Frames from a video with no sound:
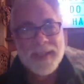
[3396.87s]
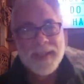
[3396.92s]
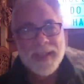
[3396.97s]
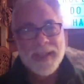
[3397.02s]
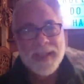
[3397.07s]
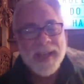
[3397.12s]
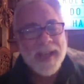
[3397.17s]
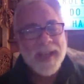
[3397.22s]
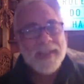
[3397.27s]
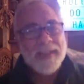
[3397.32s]

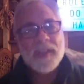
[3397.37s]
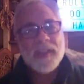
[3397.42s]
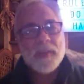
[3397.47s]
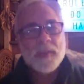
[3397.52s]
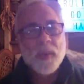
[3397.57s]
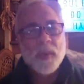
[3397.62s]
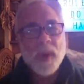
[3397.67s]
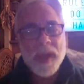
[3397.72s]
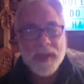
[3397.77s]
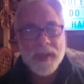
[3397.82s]
It got to the
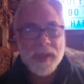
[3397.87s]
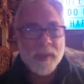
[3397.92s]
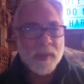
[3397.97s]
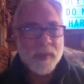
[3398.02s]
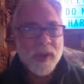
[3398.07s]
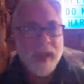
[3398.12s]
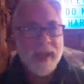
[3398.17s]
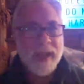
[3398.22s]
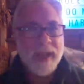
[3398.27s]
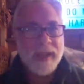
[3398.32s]
point, and then
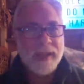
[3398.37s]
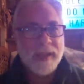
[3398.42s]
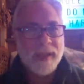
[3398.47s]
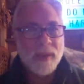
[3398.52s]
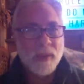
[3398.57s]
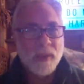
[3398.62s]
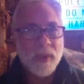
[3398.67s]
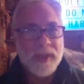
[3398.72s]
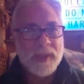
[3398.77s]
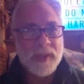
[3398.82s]
when I
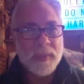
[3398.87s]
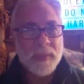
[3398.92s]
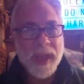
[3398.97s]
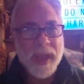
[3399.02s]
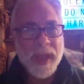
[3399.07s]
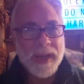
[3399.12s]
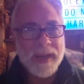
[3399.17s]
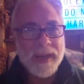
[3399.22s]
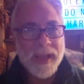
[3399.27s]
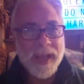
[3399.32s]
went to bed
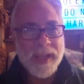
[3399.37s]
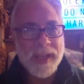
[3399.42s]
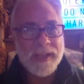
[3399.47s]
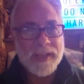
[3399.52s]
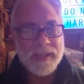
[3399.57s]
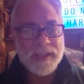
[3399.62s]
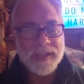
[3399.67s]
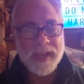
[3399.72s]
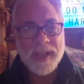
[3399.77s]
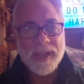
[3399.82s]
at night,
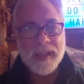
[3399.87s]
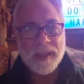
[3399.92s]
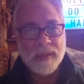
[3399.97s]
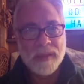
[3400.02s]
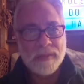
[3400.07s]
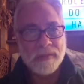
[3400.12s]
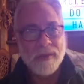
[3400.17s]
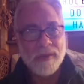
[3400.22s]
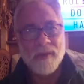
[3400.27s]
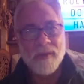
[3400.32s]
just like
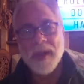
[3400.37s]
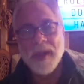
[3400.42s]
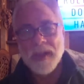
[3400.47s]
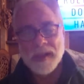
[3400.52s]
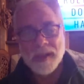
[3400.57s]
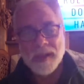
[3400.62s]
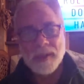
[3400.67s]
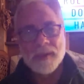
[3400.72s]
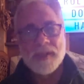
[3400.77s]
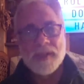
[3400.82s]
throw my
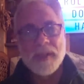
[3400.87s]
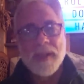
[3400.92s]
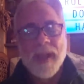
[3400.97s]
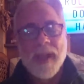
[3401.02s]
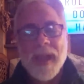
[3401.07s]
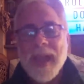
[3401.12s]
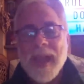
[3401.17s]
clothes on.